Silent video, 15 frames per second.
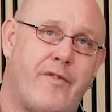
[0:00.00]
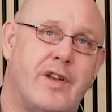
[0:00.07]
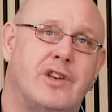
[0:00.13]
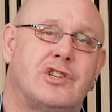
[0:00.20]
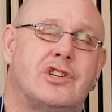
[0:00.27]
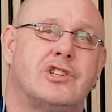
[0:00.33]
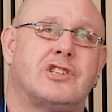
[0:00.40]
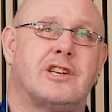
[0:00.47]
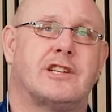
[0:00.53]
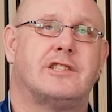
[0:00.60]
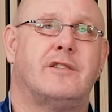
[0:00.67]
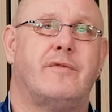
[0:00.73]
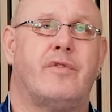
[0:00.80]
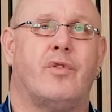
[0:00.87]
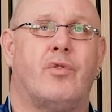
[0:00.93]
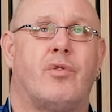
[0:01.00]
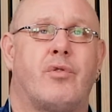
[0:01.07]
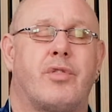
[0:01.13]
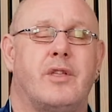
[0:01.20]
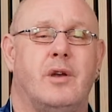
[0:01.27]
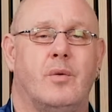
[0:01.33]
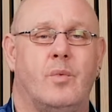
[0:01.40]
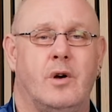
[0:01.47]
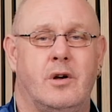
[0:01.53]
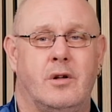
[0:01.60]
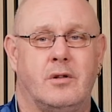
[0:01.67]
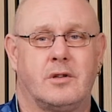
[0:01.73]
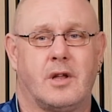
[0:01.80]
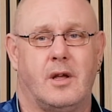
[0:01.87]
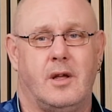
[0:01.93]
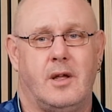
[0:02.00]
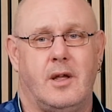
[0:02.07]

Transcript: finishing 64th in the world,